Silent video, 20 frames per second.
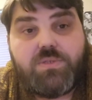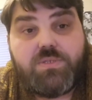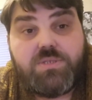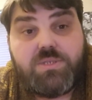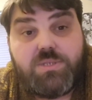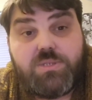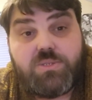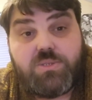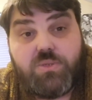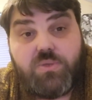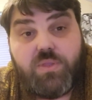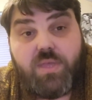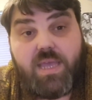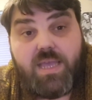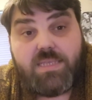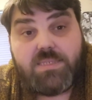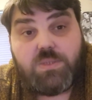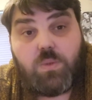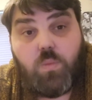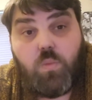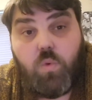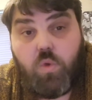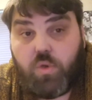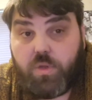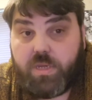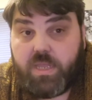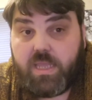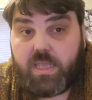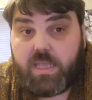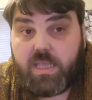And she saw that as a
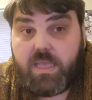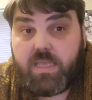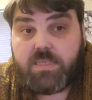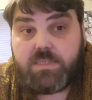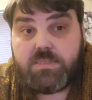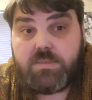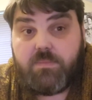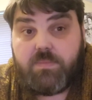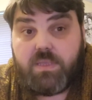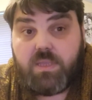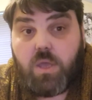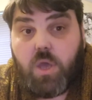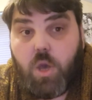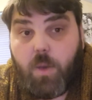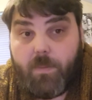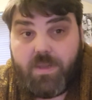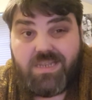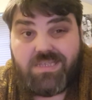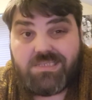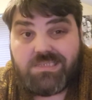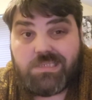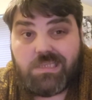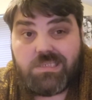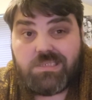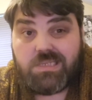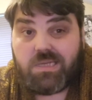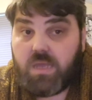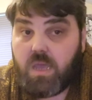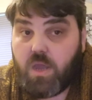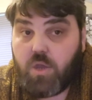warning, as something ominous, as
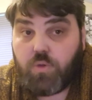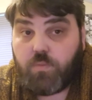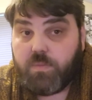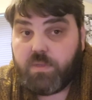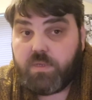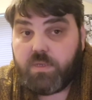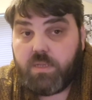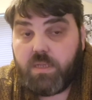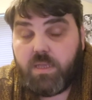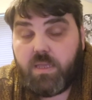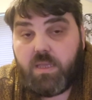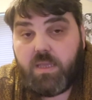an omen.